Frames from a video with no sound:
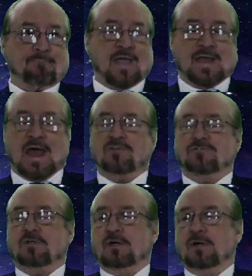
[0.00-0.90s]
And
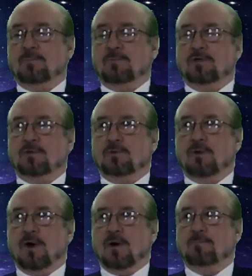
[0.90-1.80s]
actually, uh, when you
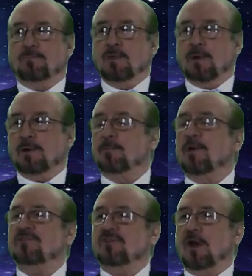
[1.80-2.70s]
uh,
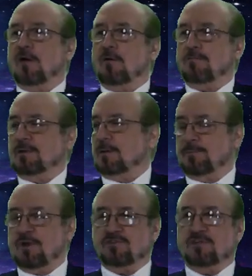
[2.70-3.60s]
compress air,
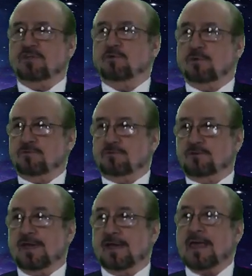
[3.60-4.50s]
compress it into, a,
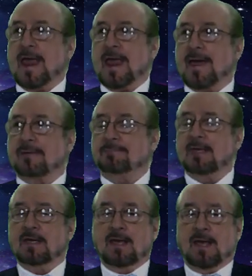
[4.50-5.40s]
say, a can,
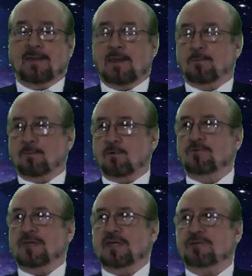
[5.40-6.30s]
and then remove
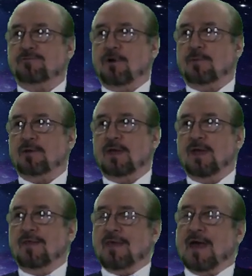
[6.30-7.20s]
the heat from it,
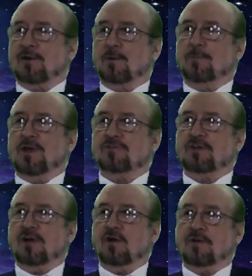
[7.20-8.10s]
that compressed
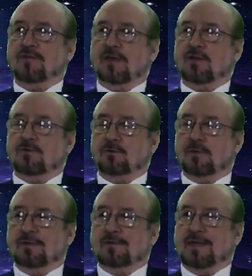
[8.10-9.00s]
air can then,
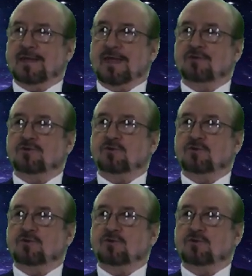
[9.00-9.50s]
then again do